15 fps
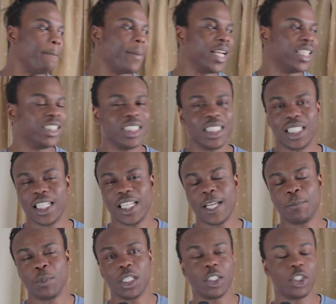basically,
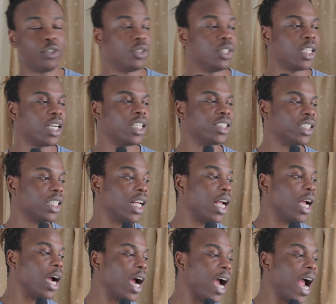I'm going to show you guys
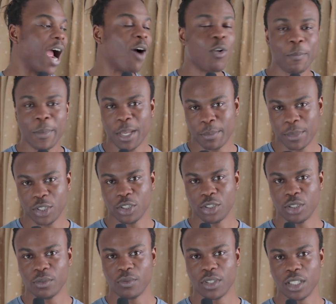how I make my
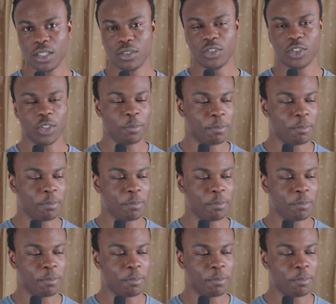YouTube videos,